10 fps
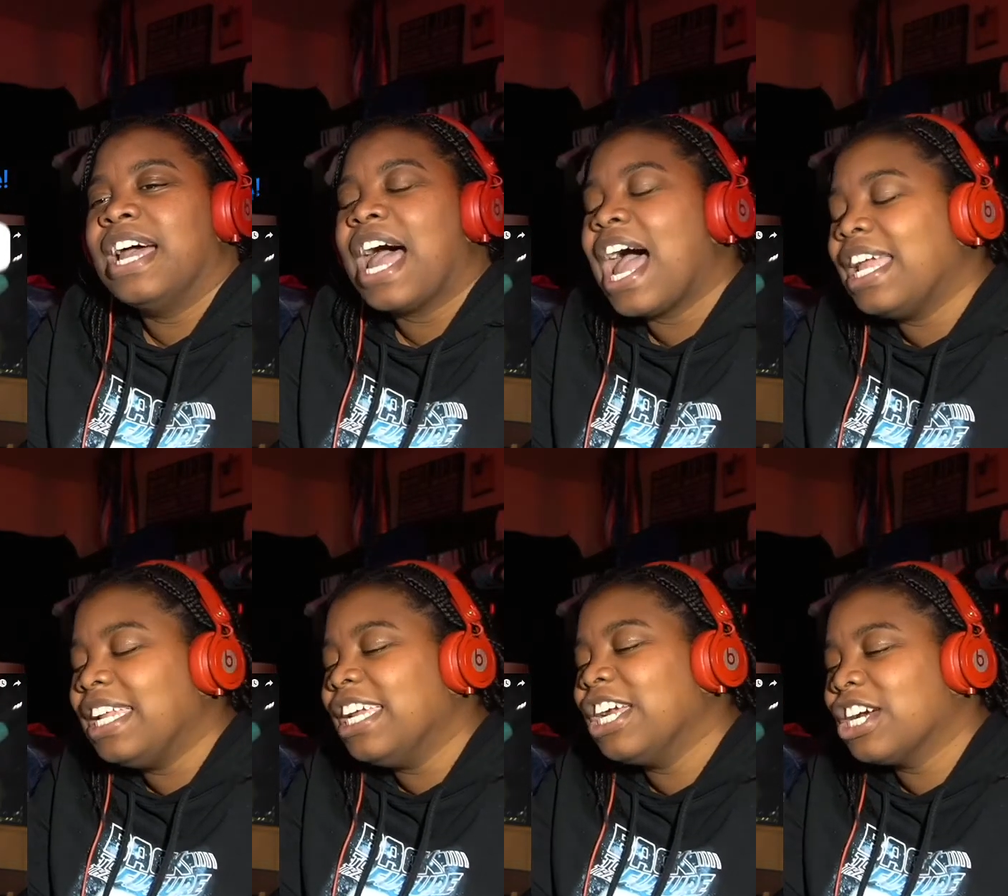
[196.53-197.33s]
I
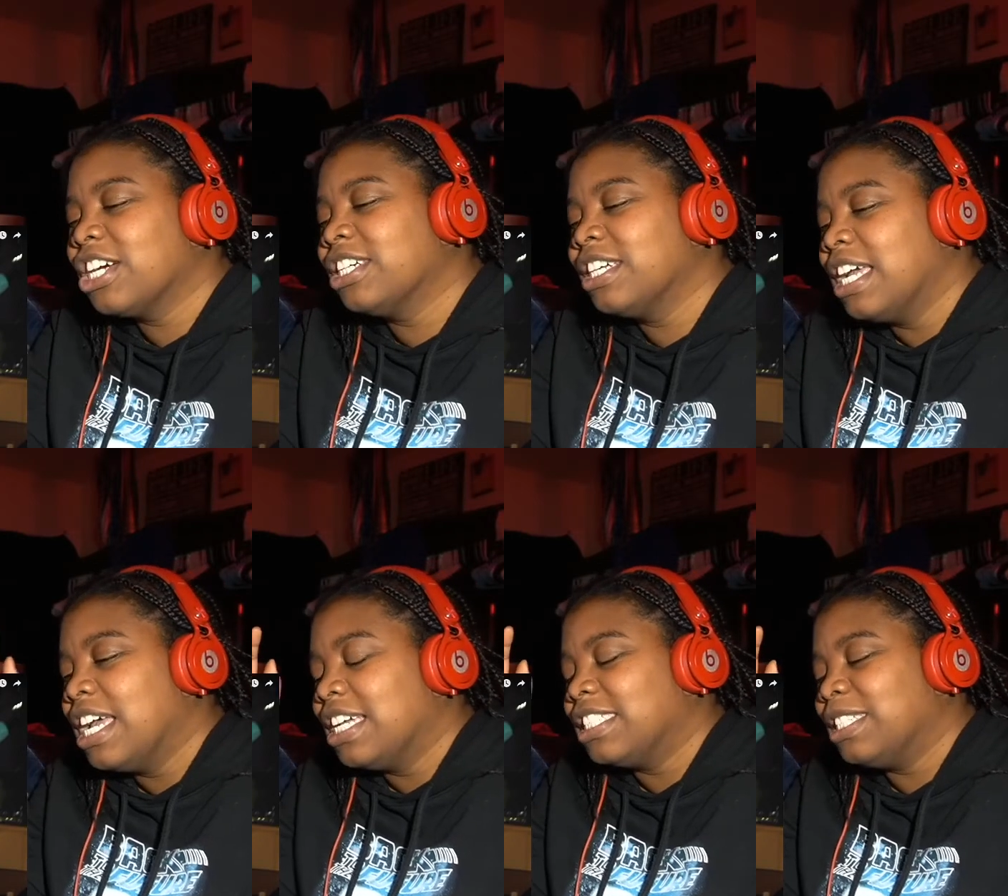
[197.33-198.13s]
need her
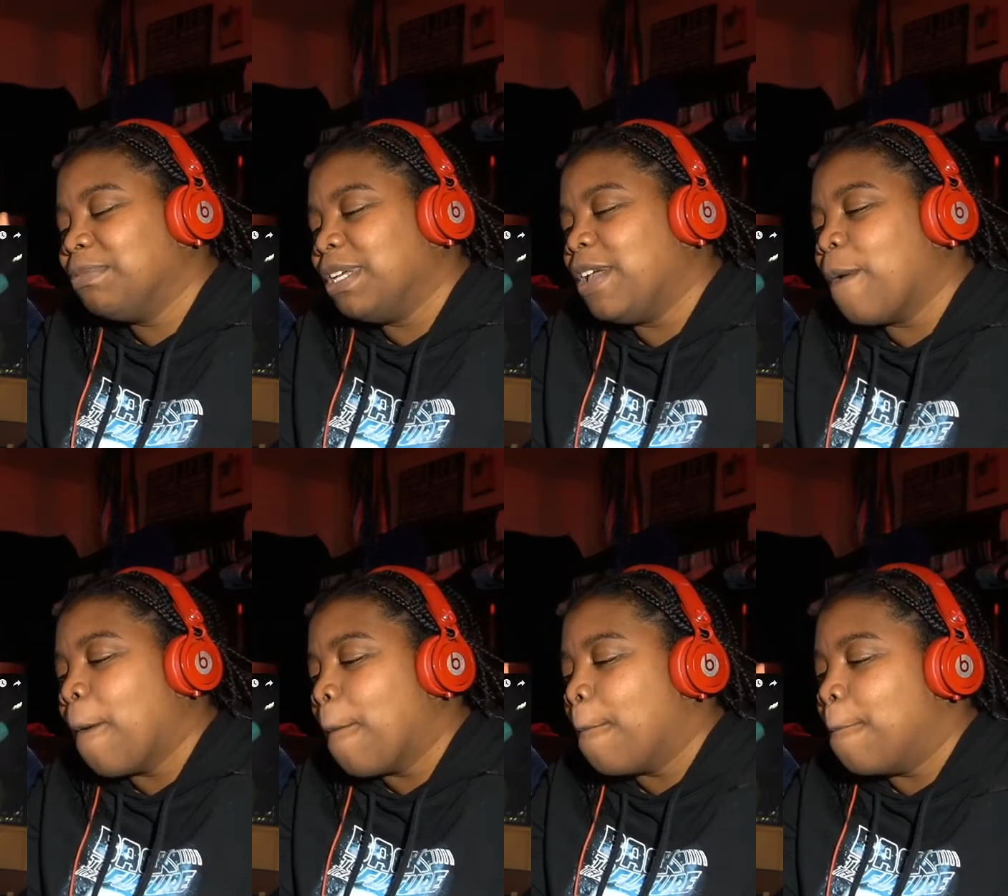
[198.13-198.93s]
to be
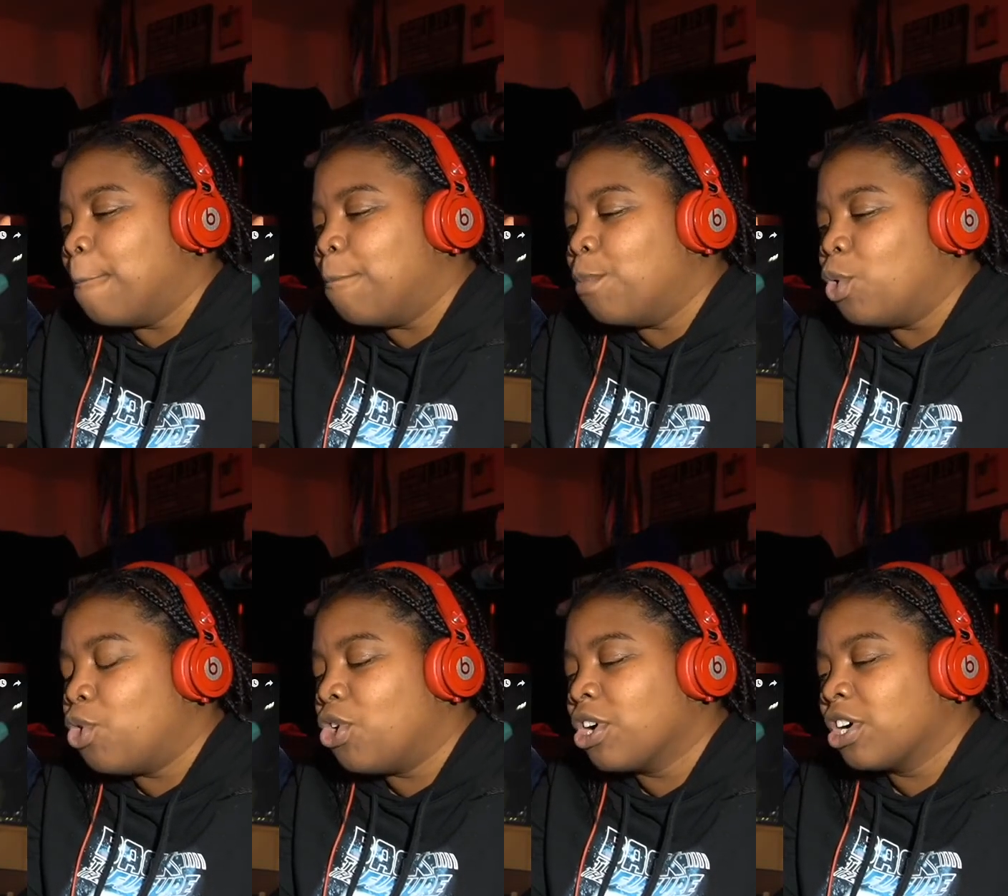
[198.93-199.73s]

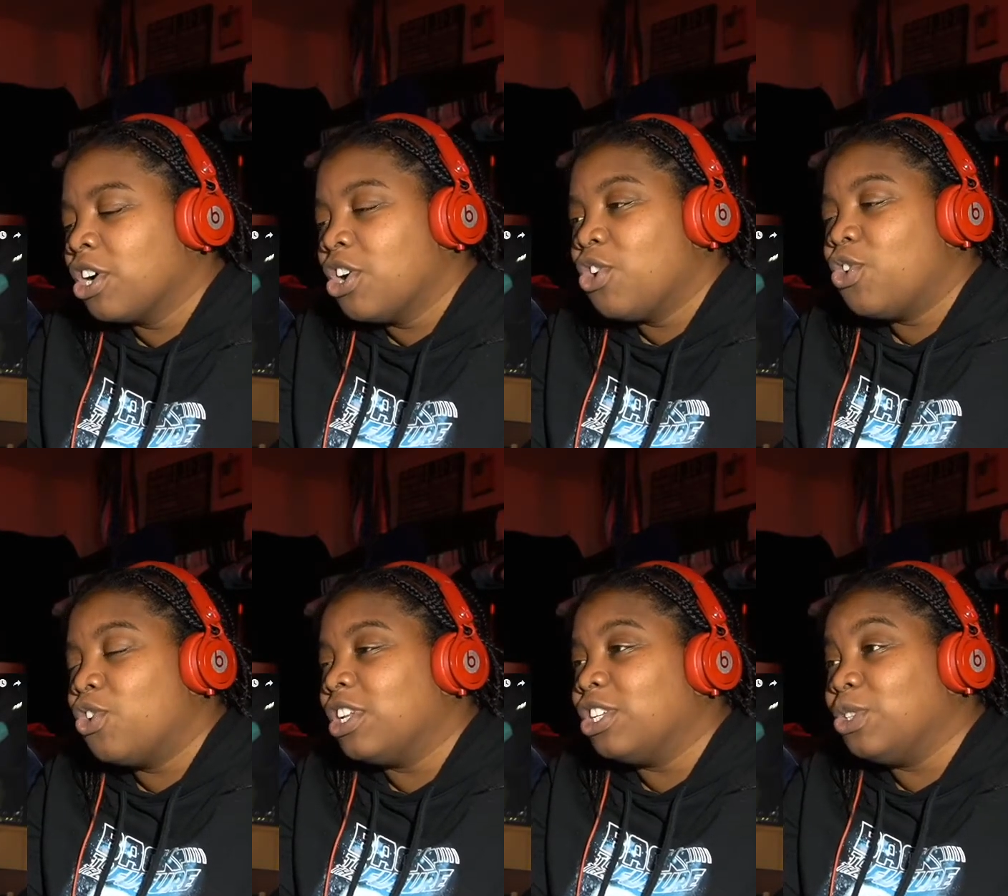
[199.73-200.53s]
more
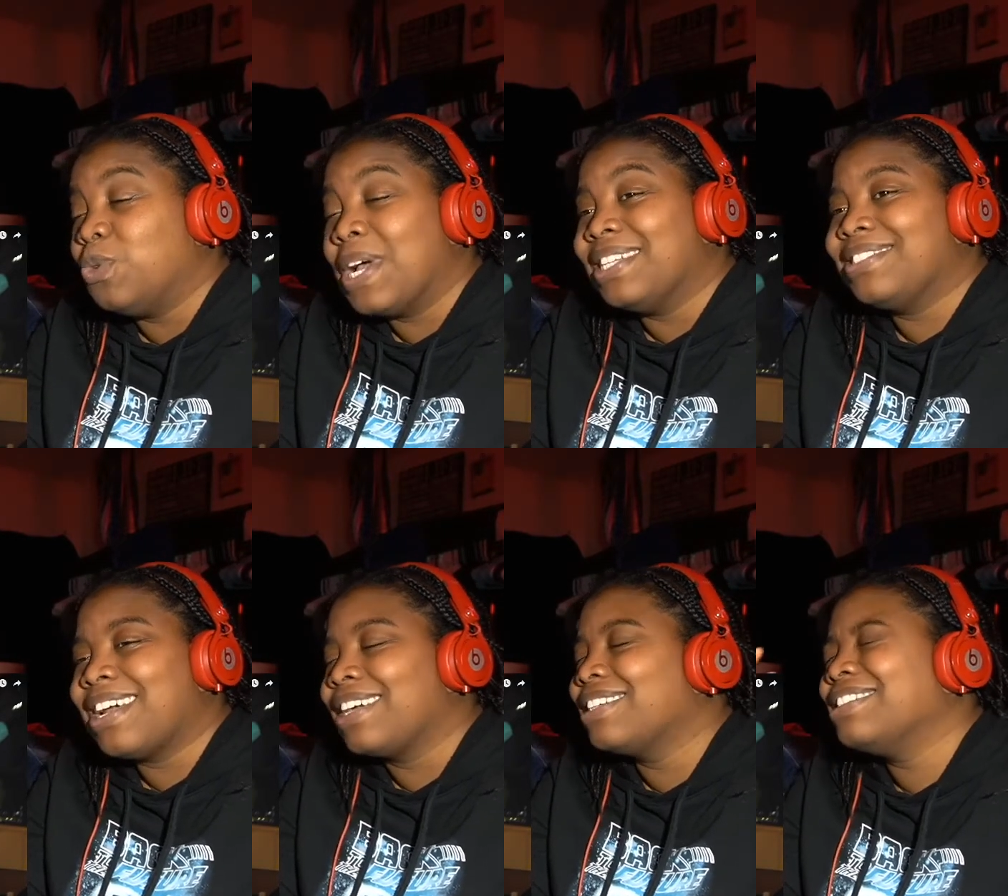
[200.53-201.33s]
on the US
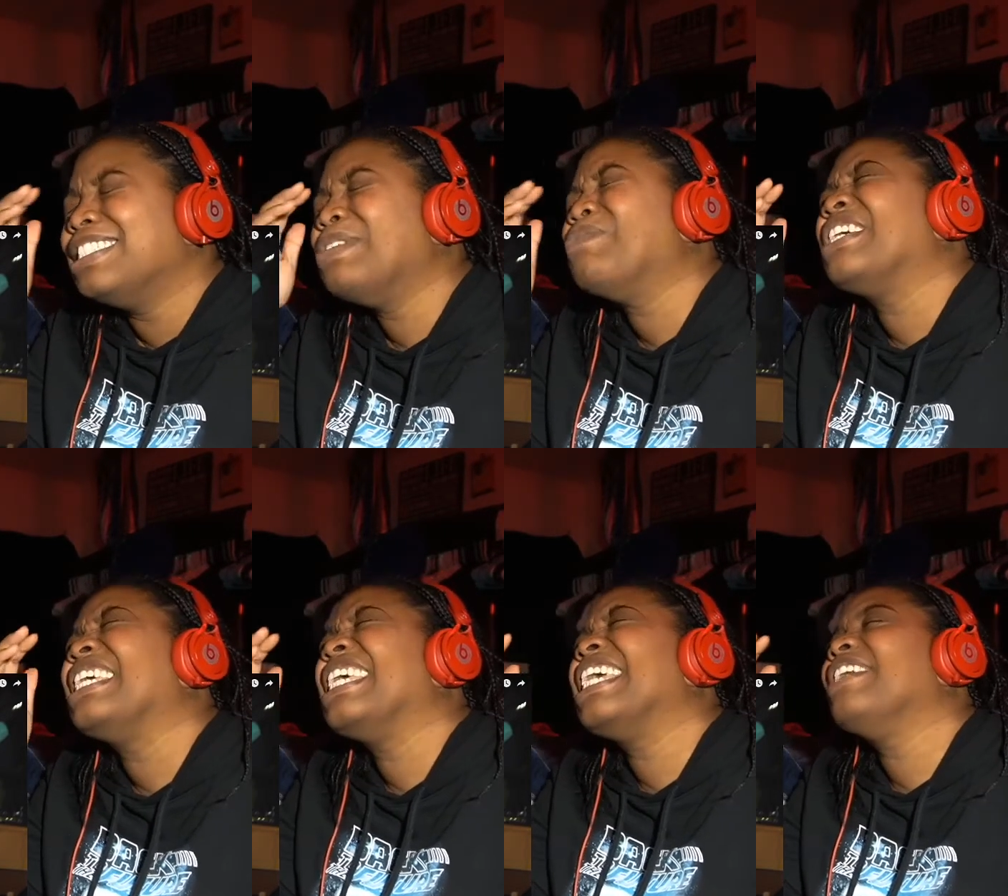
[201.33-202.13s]
side because she would
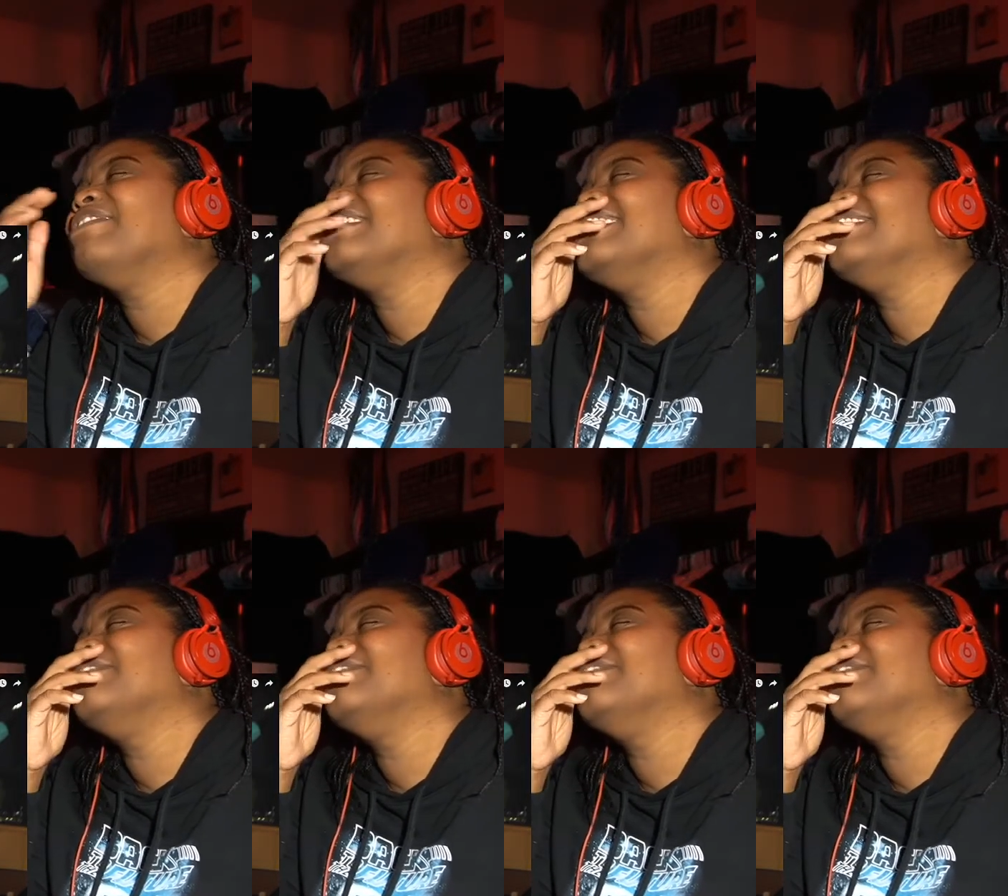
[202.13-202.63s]
give these